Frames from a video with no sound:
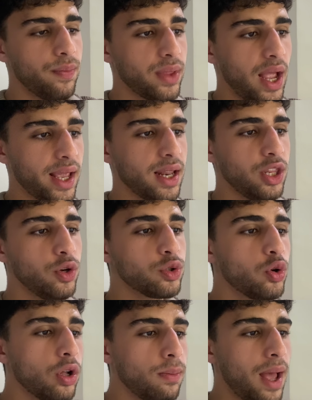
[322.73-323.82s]
I can use
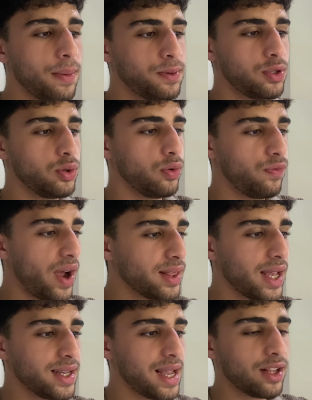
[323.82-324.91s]
Google Maps to find the
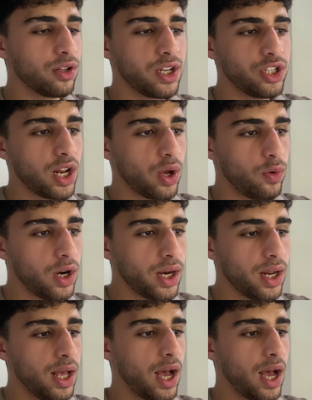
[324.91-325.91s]
exact location I want.